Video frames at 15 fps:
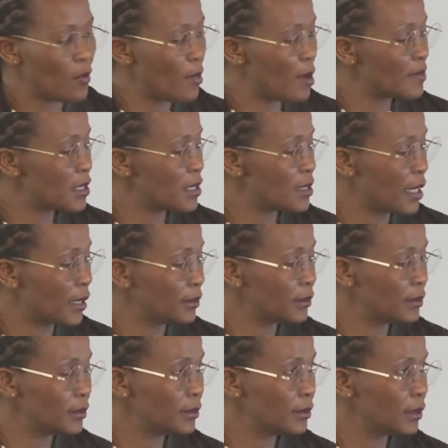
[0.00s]
Mom Susan
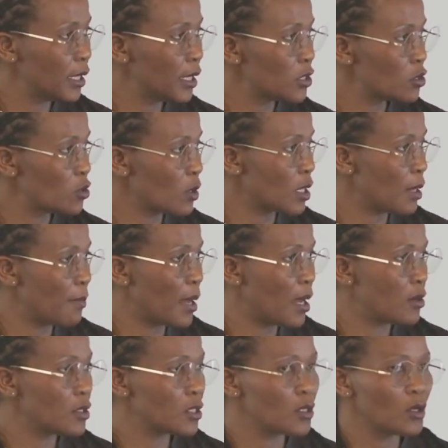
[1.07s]
has talked
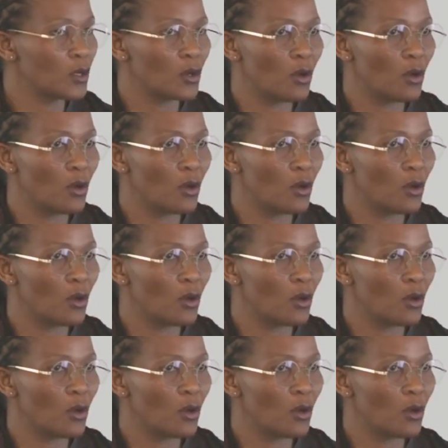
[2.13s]
about